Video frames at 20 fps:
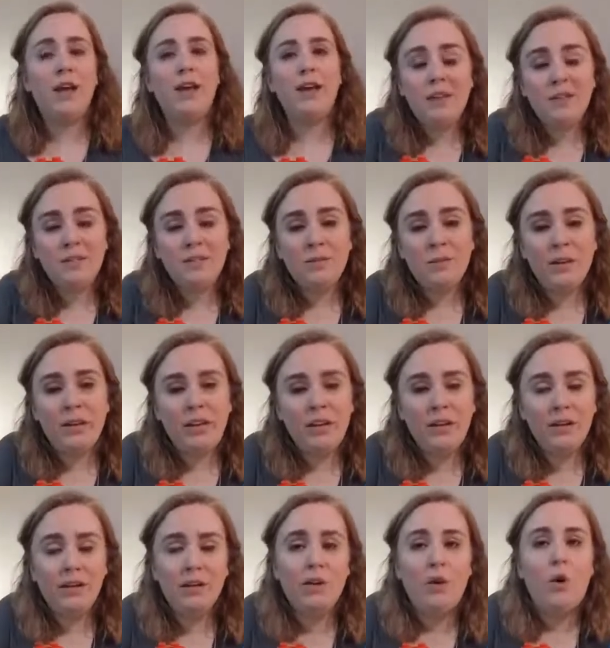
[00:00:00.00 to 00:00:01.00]
Next
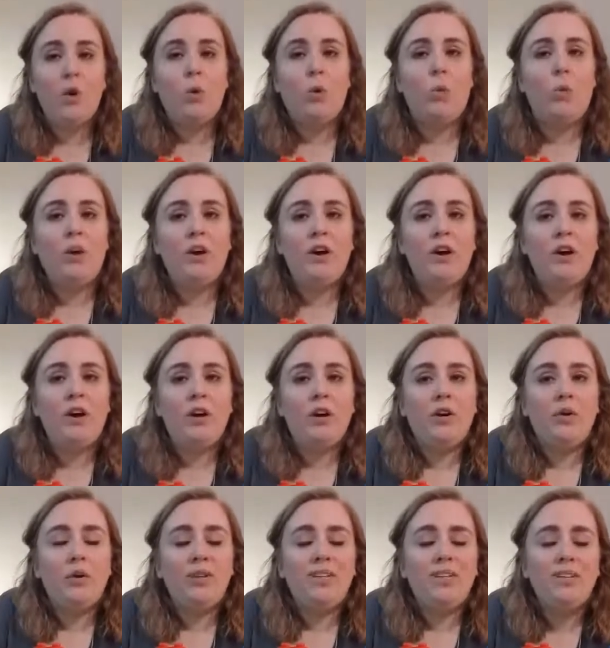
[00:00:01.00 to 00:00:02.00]
week, we are
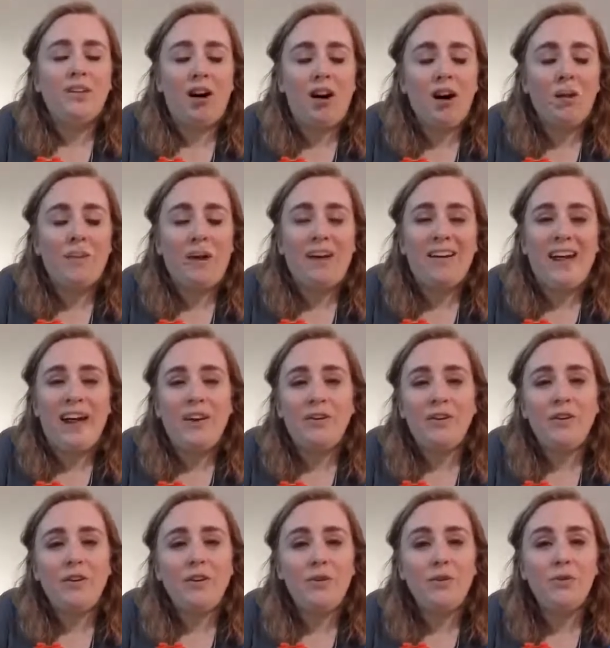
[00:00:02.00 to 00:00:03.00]
going to talk about how you
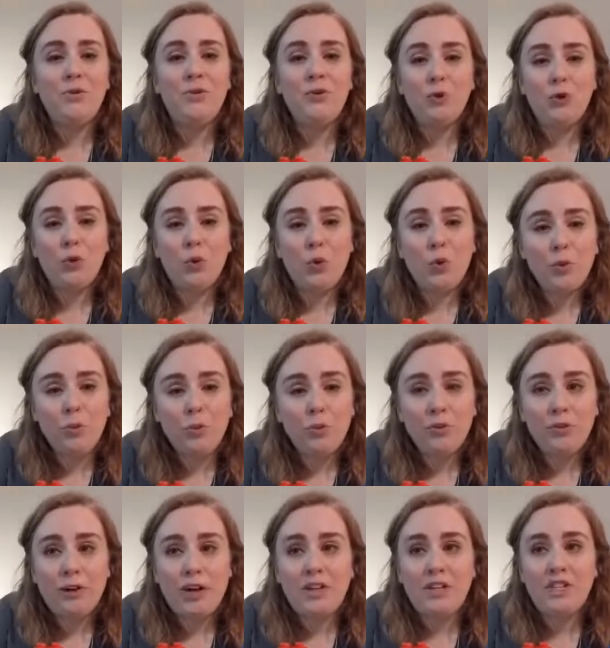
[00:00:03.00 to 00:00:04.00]
can use your chord
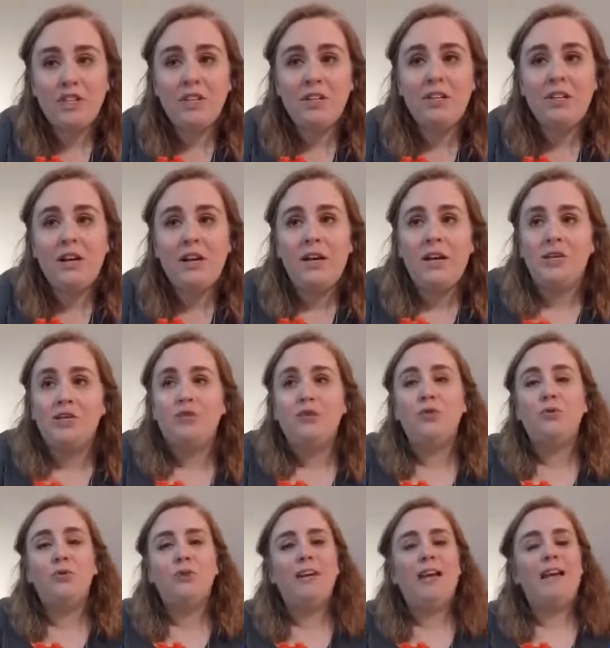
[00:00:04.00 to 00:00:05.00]
progression to
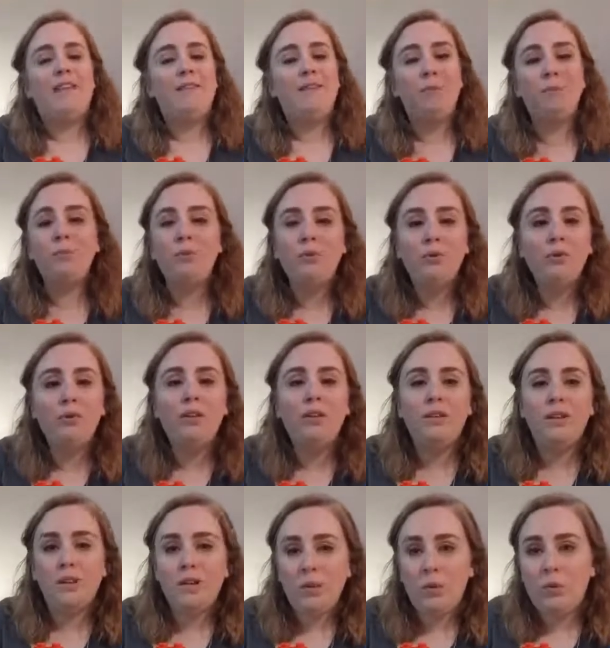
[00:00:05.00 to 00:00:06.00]
create the mood
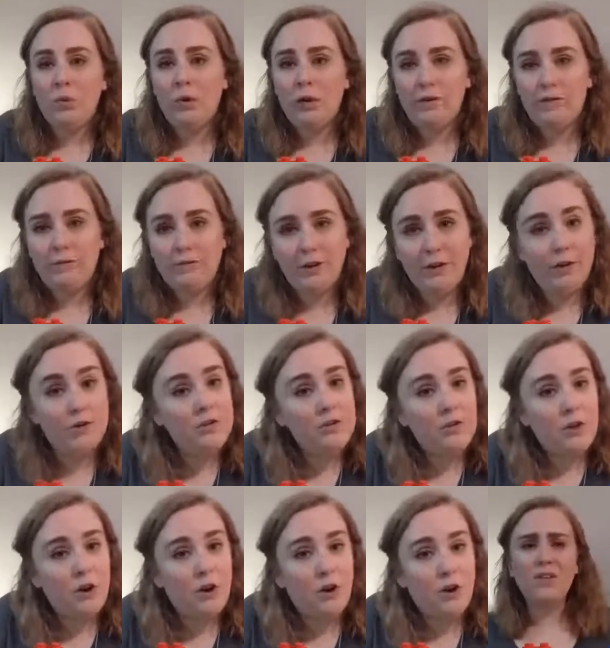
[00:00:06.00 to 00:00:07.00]
that you want for your
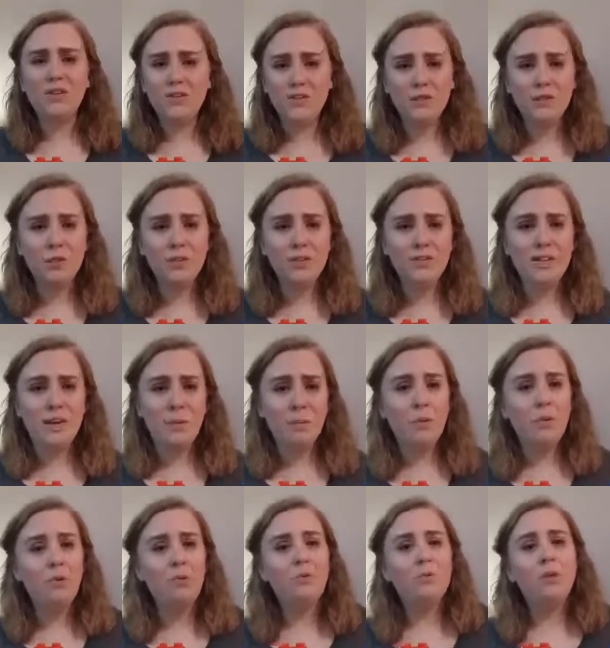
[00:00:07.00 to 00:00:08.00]
song. Something, for
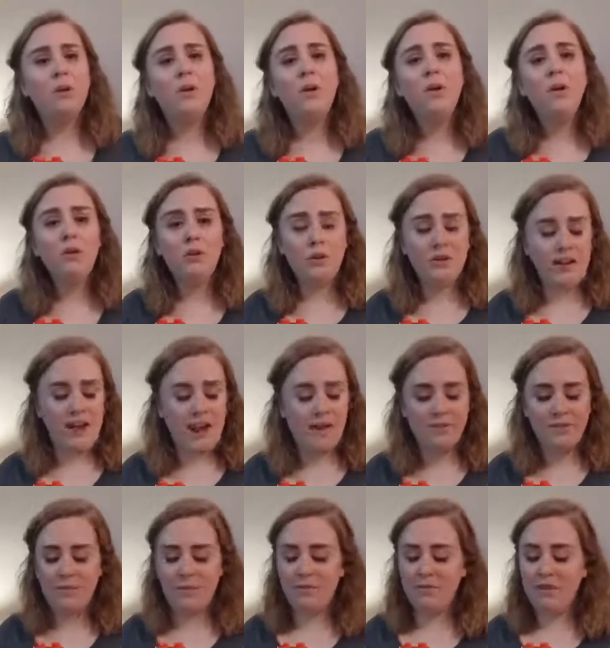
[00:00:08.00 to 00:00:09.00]
example, you could have
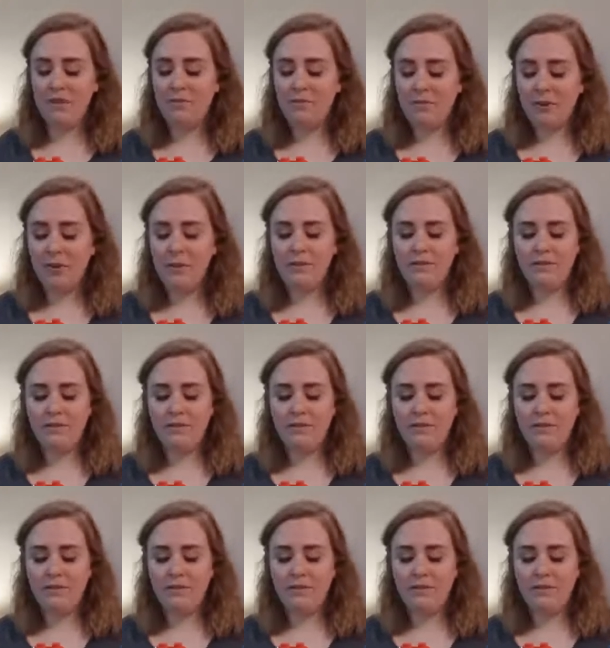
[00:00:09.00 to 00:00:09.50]
something fun.